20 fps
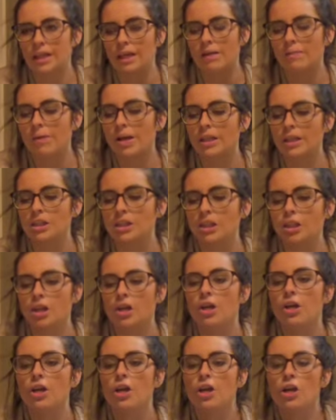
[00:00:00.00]
Like I'm not just
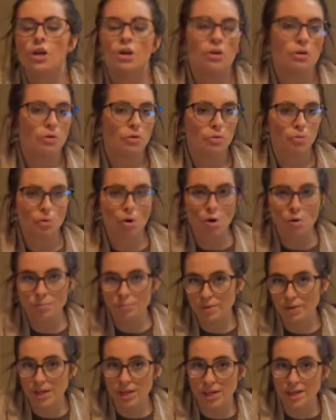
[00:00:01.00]
gonna grow
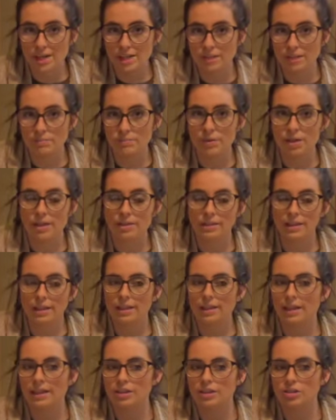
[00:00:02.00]
peas because
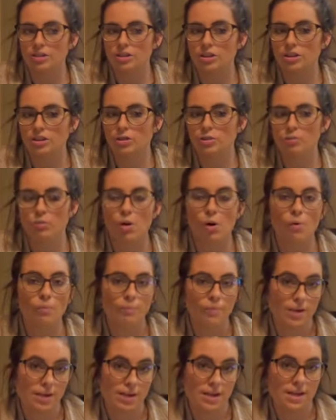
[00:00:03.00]
I'd like to just
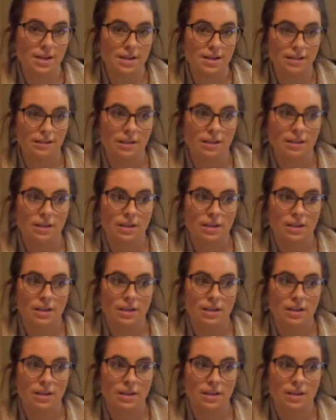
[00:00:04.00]
grow peas